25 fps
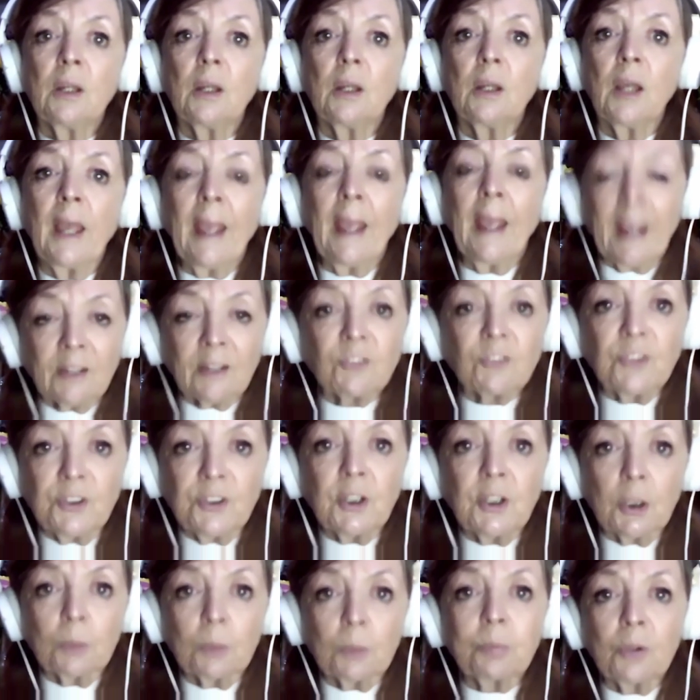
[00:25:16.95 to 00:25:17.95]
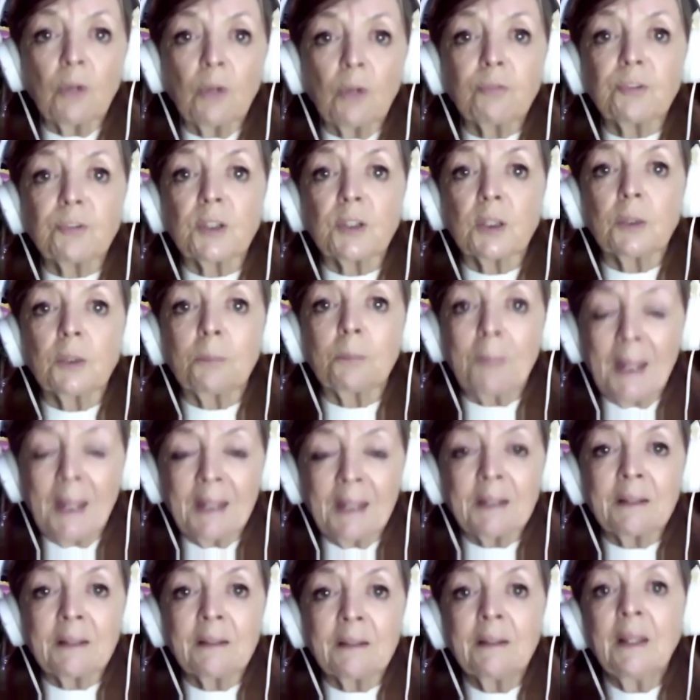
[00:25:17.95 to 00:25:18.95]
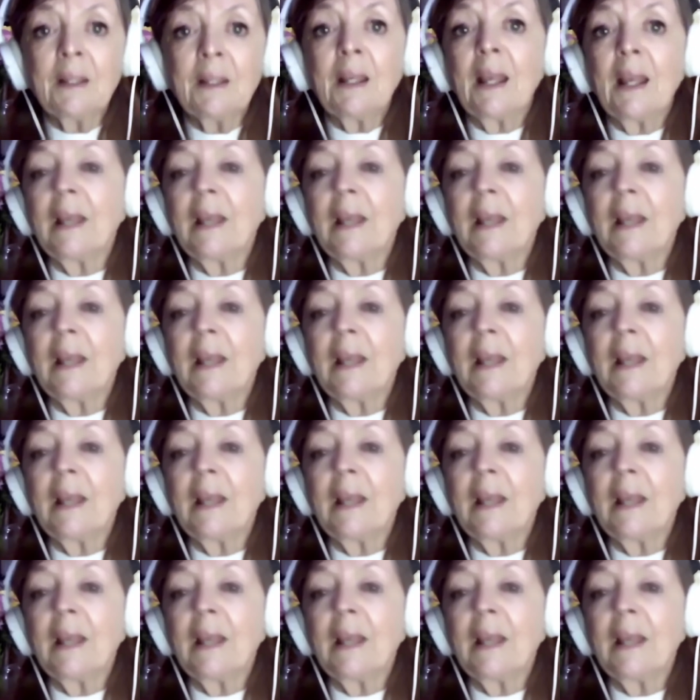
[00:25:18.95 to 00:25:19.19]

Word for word: uh, acted in a profligate manner